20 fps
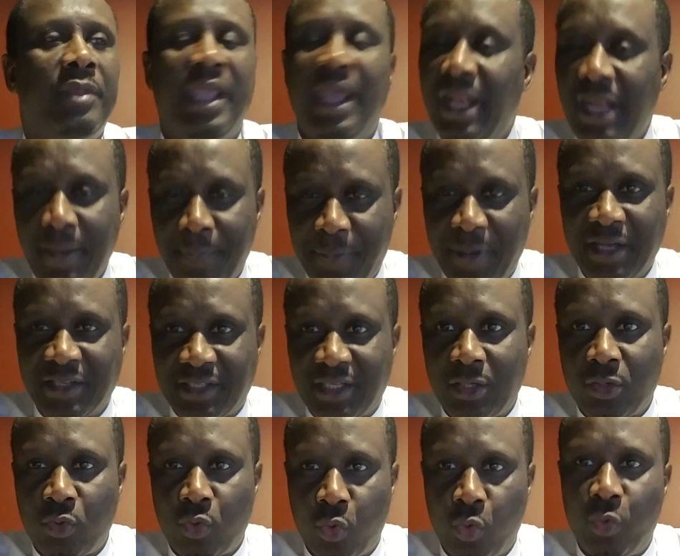Any
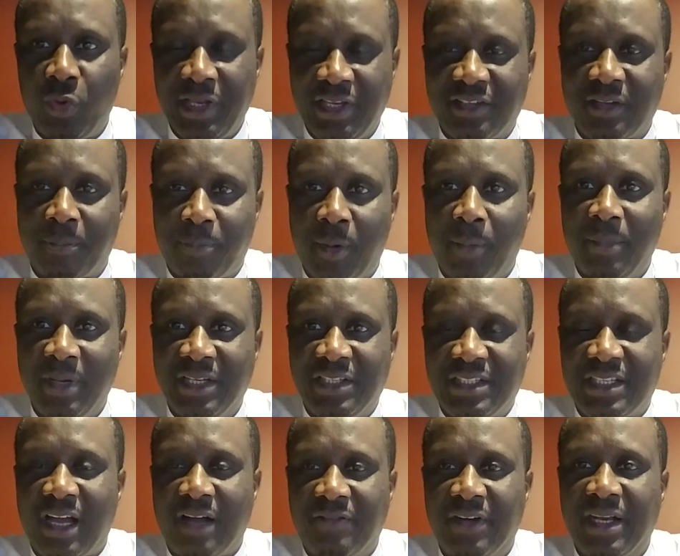person who is a public
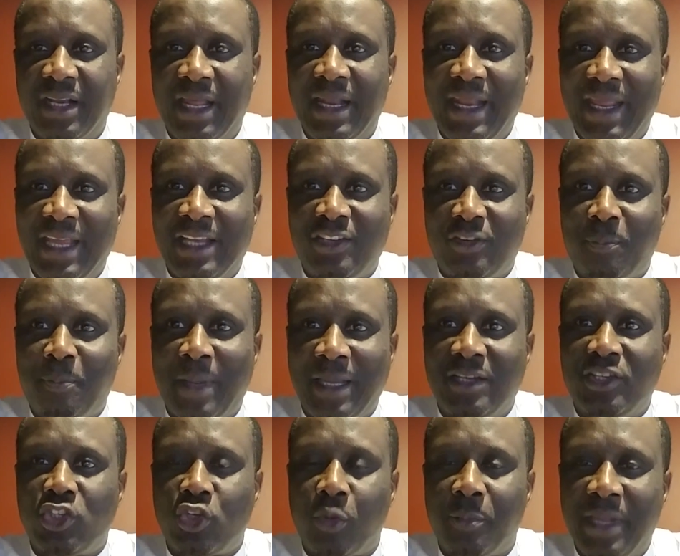servant and
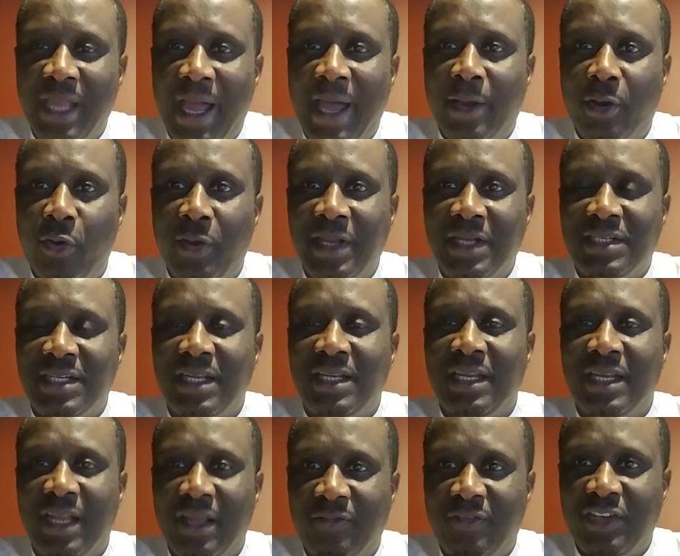expects to be anointed
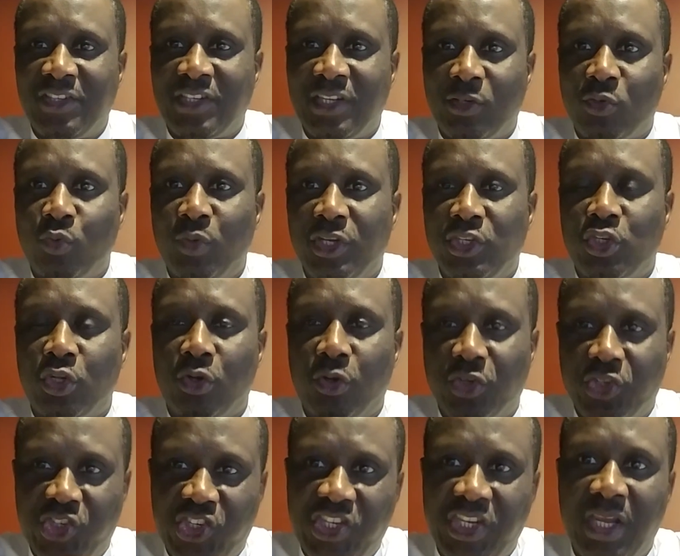in every situation
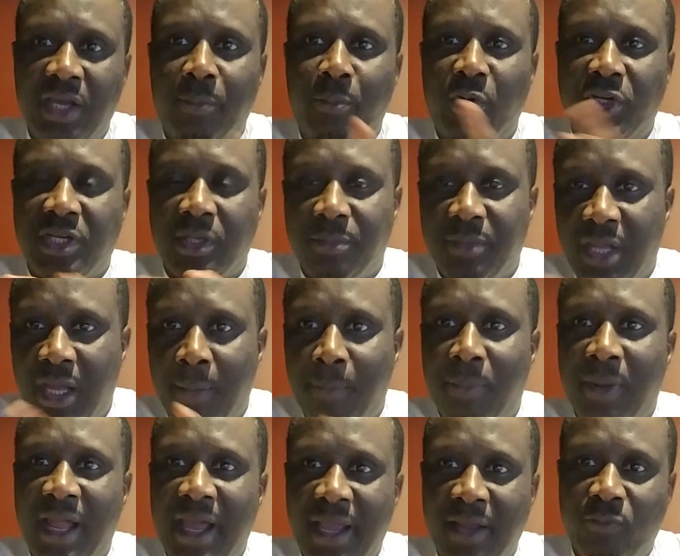or sheer butter be
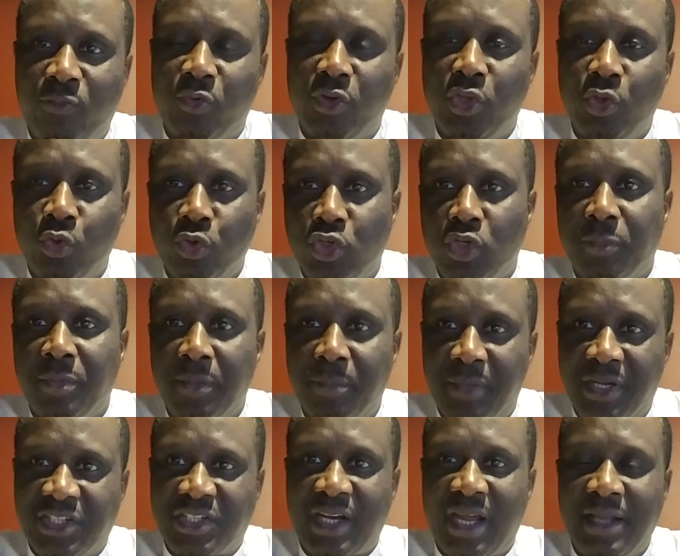applied for you to be
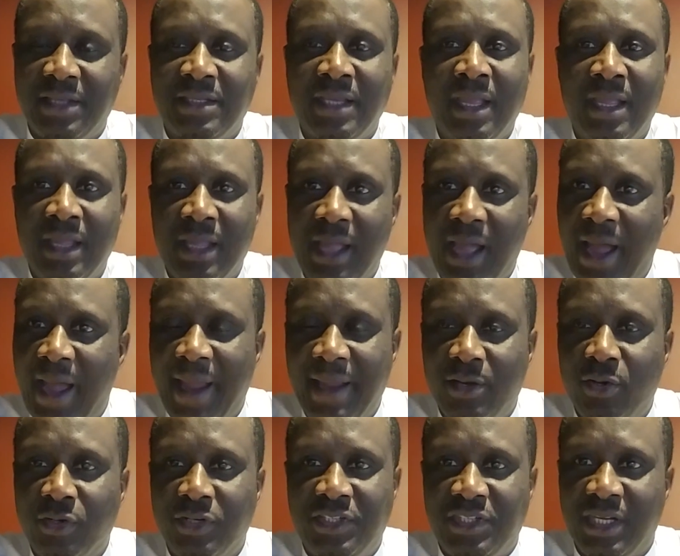massaged, I
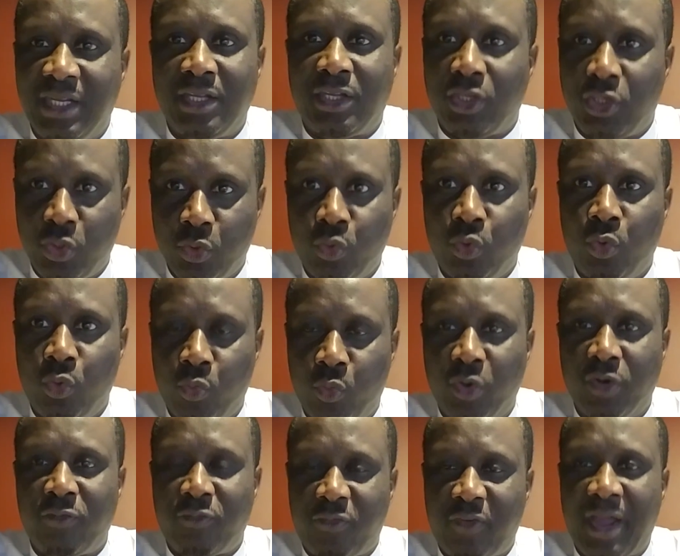don't think you
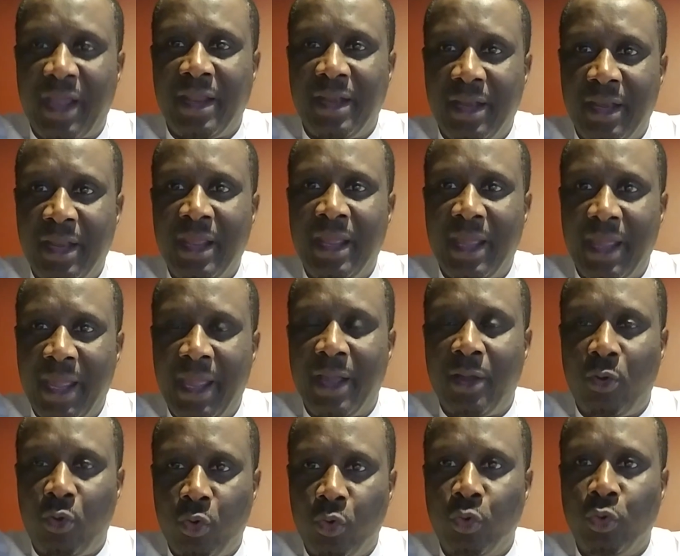would find a
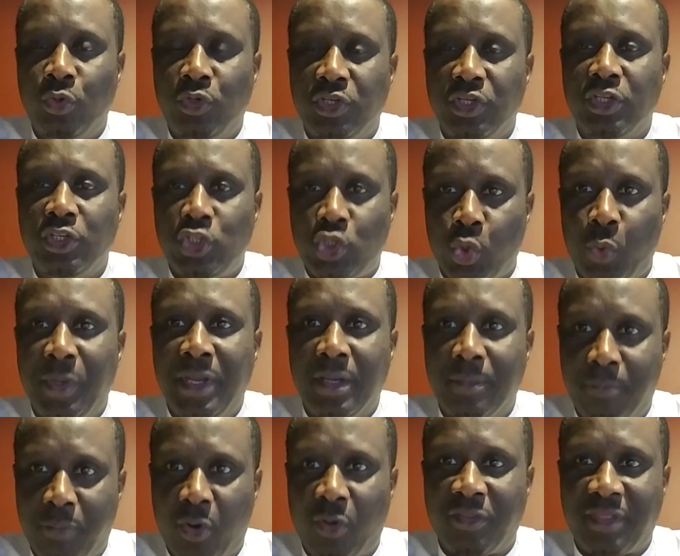good
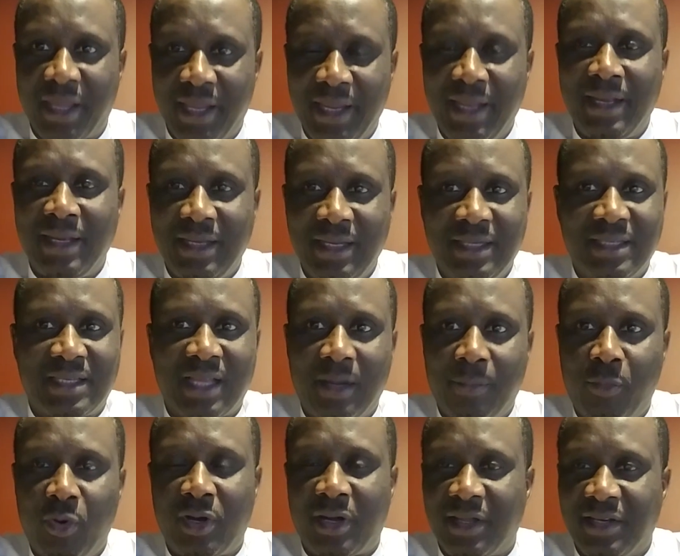twin brother in Isa
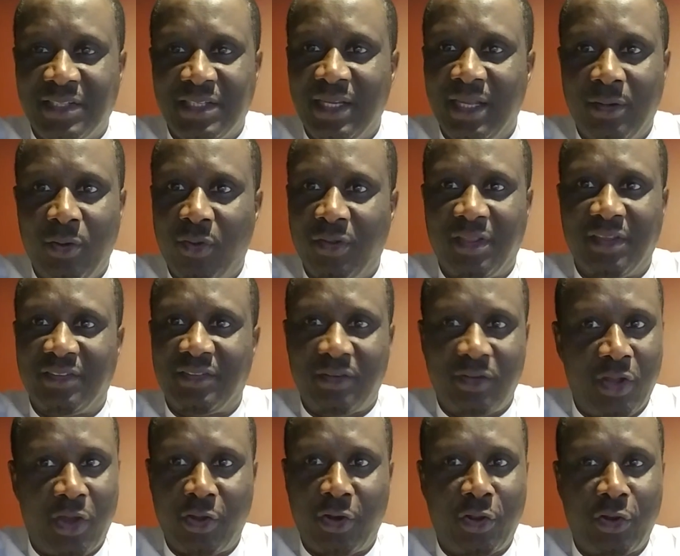Bokatsi and others.
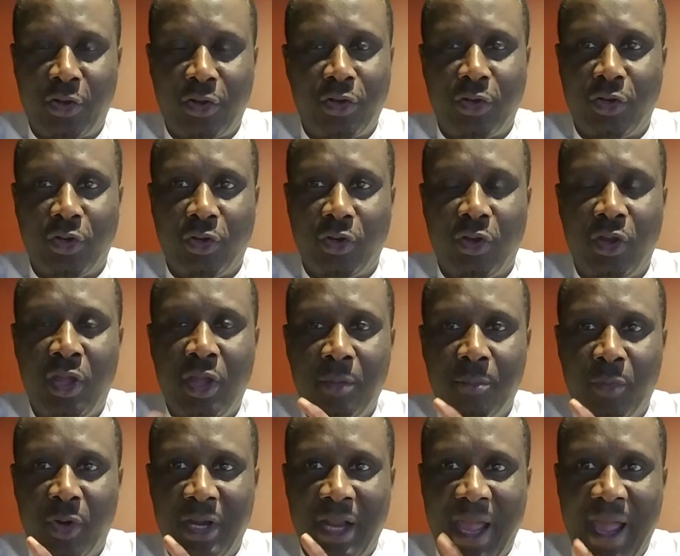No.
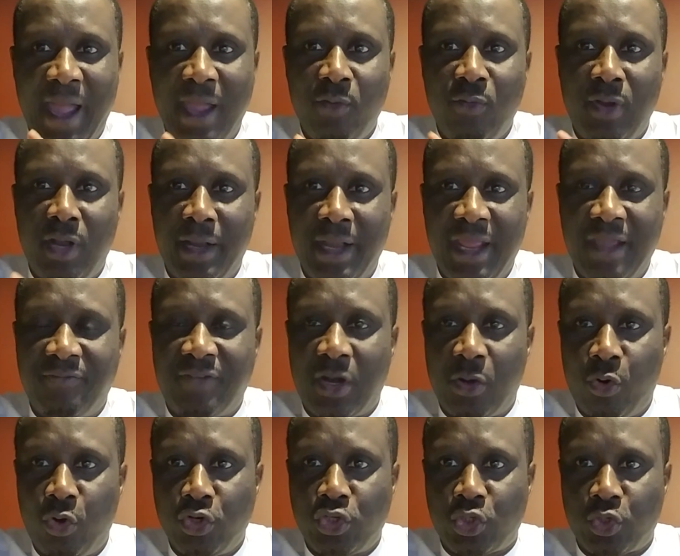But I will never
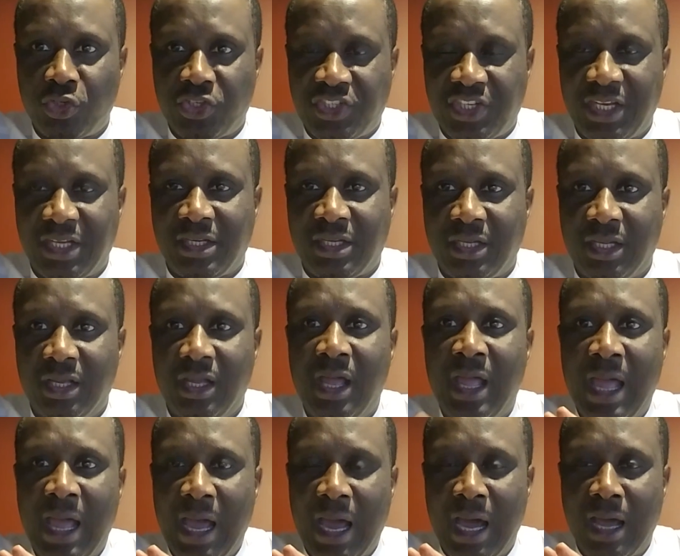also sit here
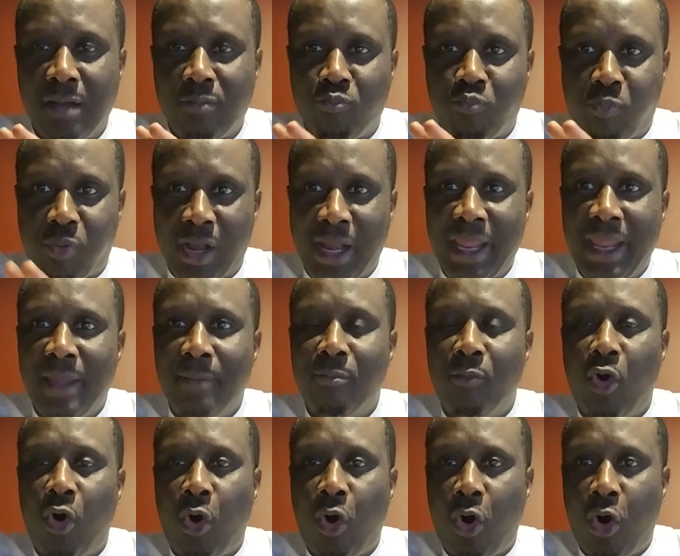and
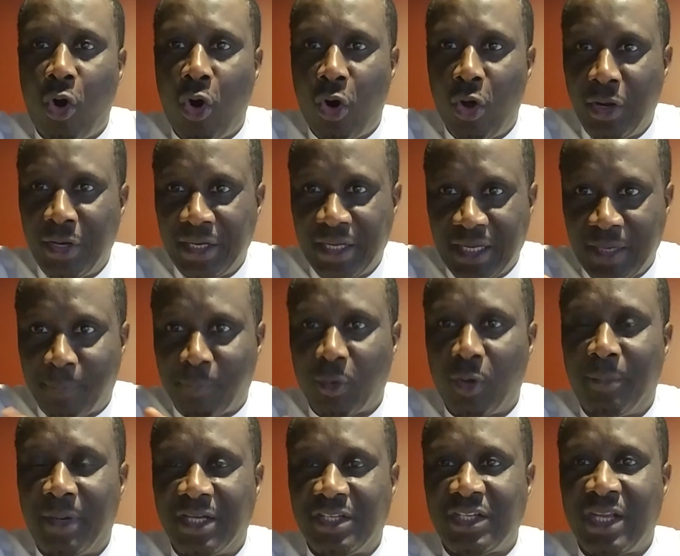blame all the
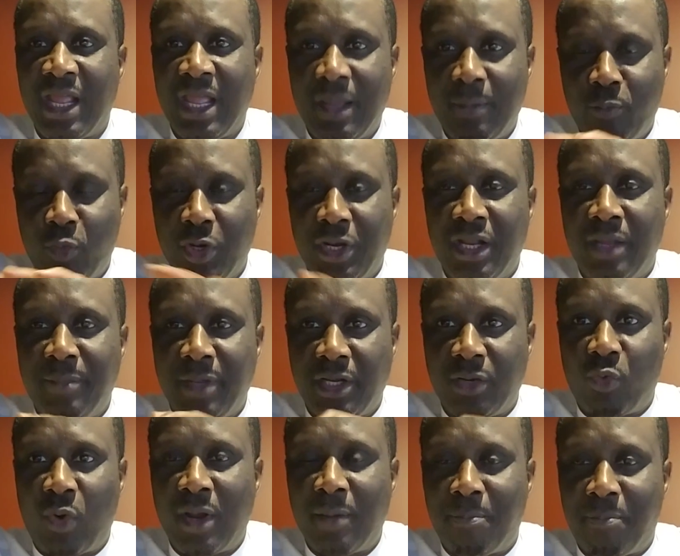diplomats, put them
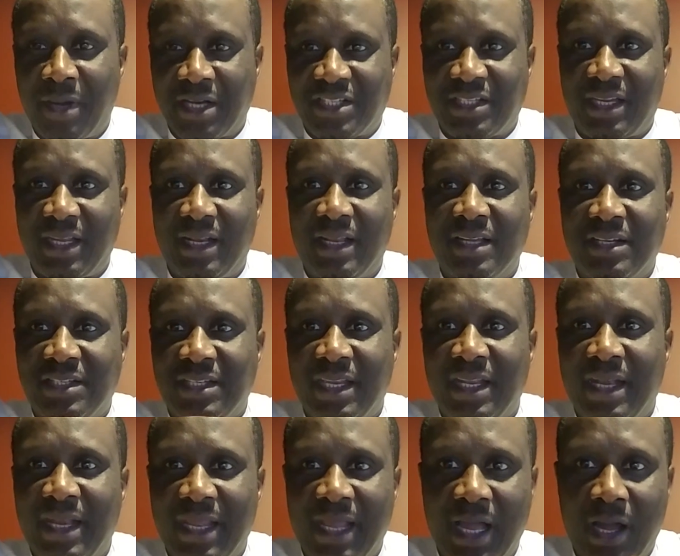in one basket and
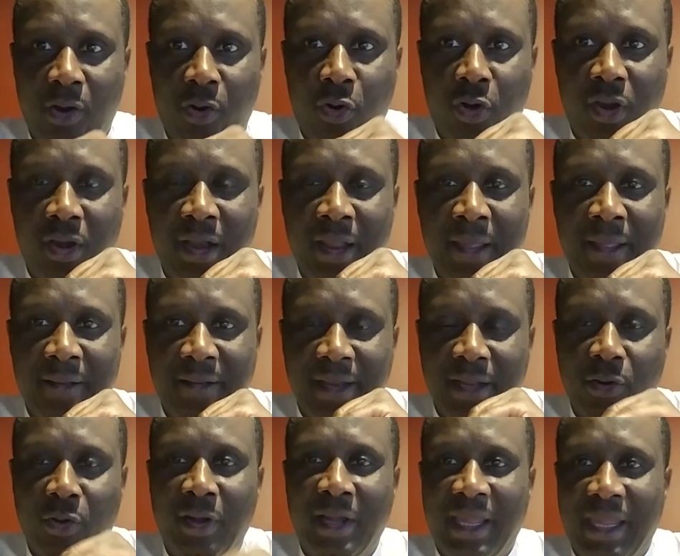say they
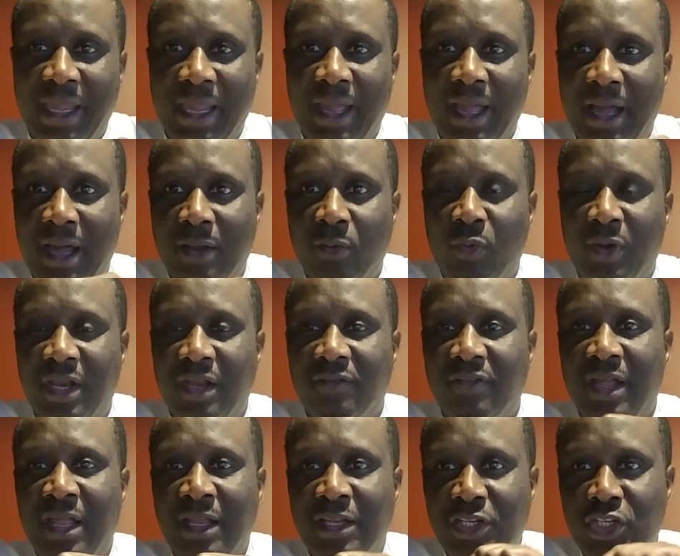don't care and
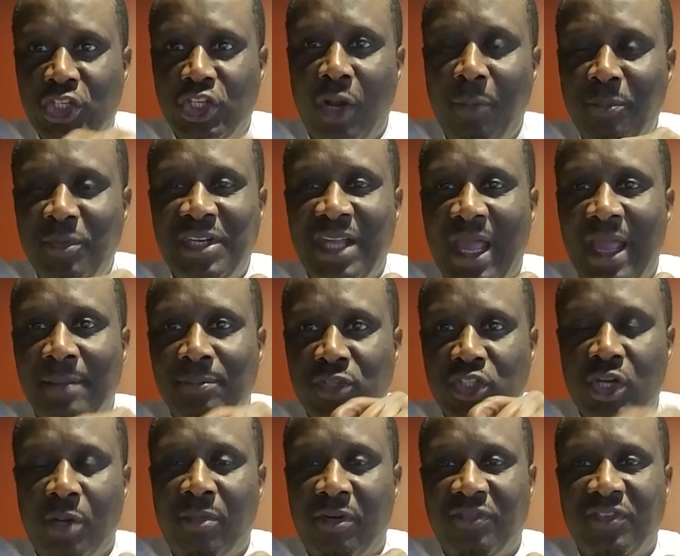whatever.
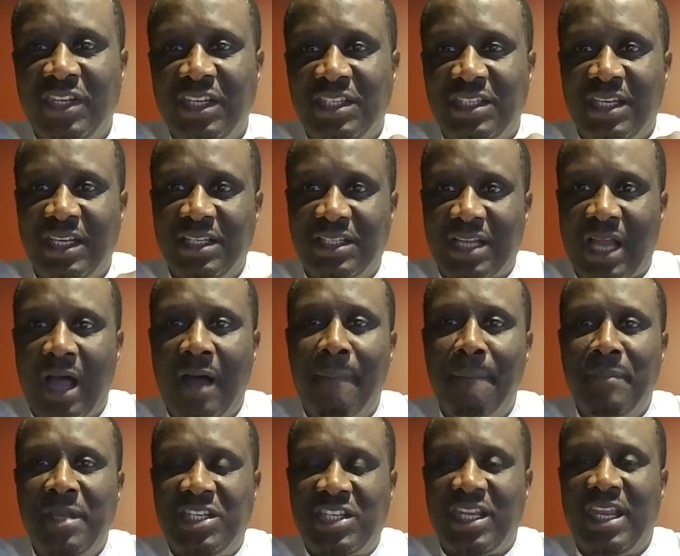Sometimes some of these things are
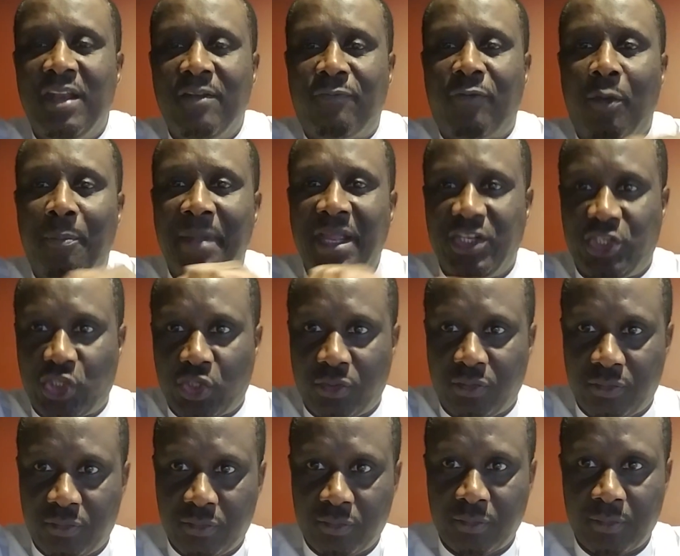misinformation.